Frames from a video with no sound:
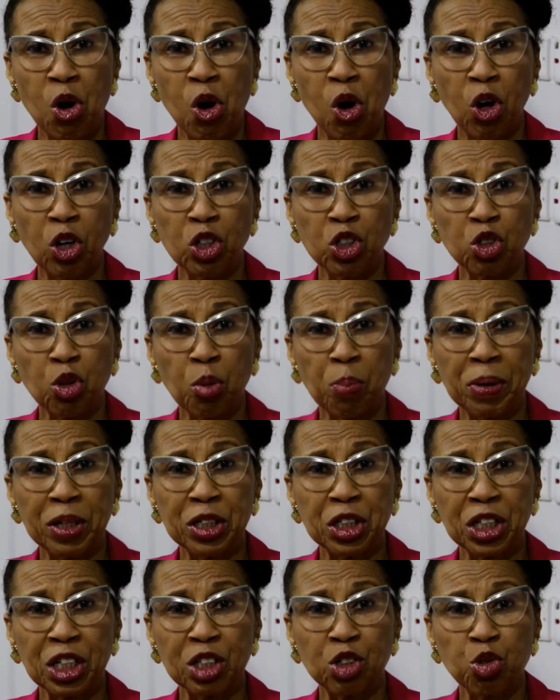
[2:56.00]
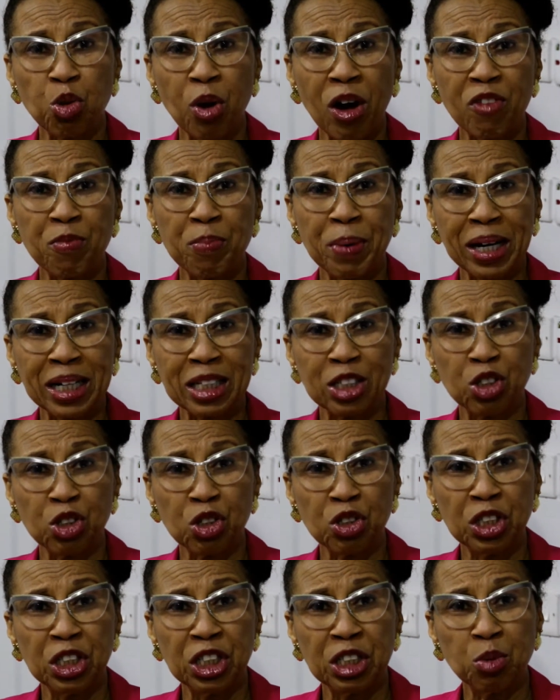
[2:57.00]
Also, patients who have
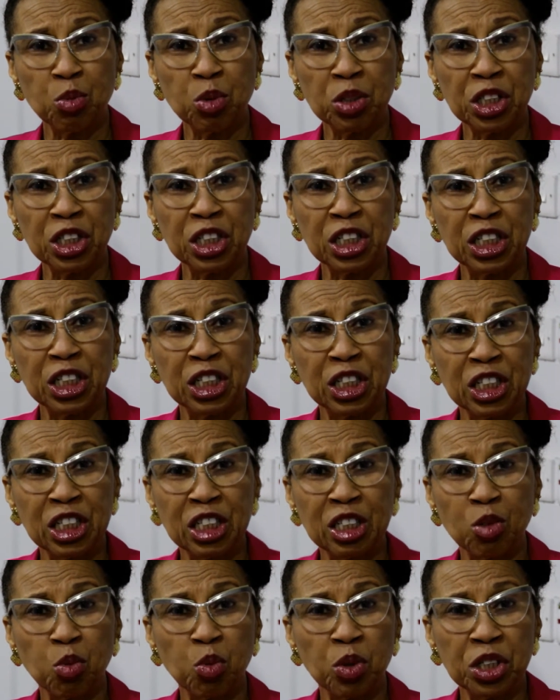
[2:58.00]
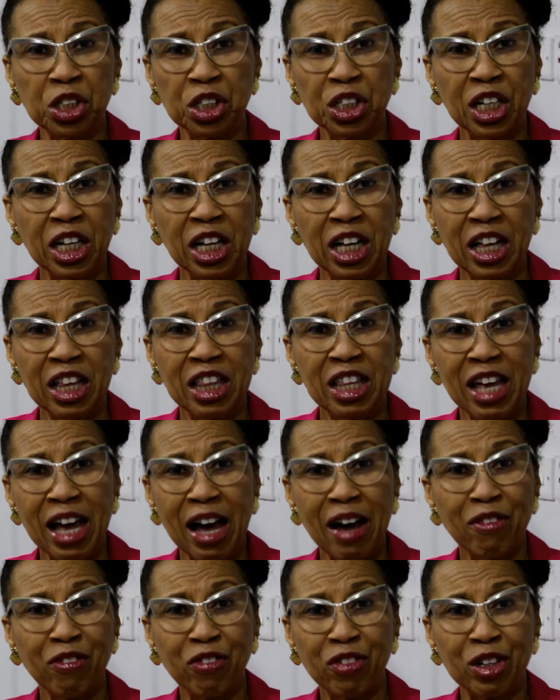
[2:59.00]
Parkinsonism, which is a disease in which they
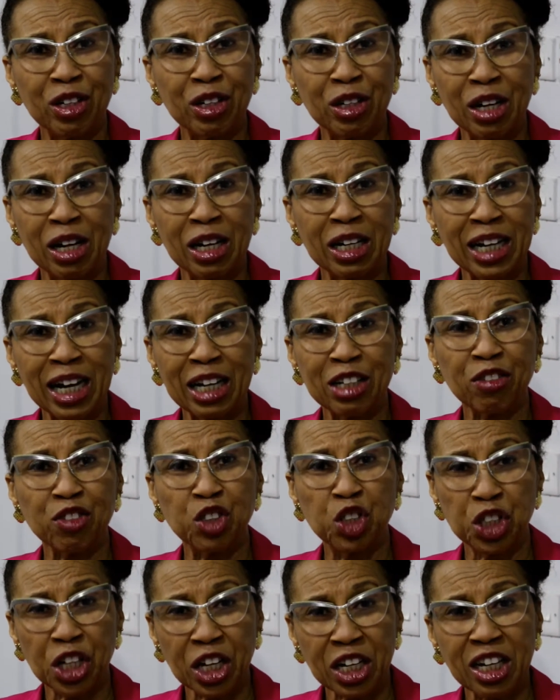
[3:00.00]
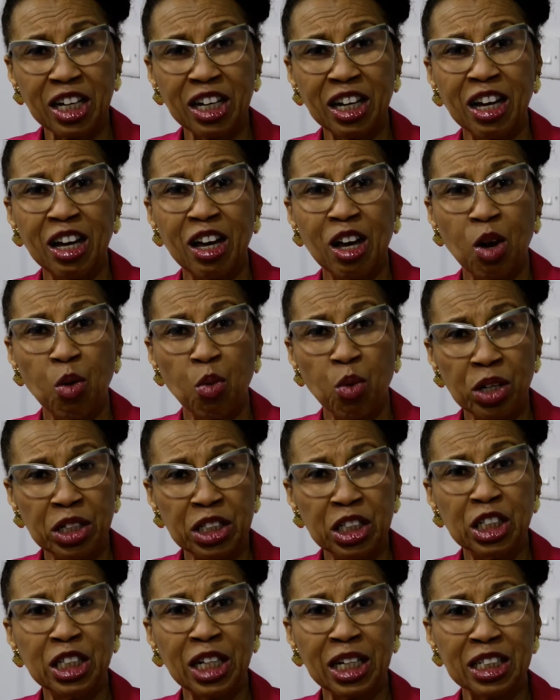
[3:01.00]
have a kind of shake, will
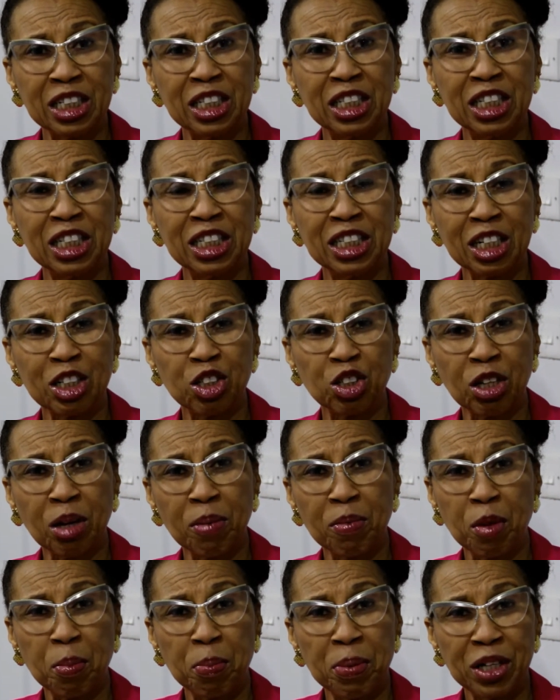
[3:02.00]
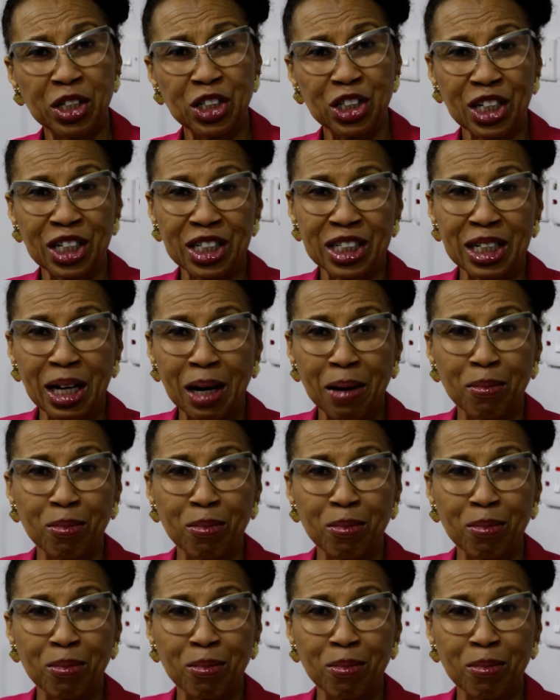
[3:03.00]
need anesthesia to keep the patient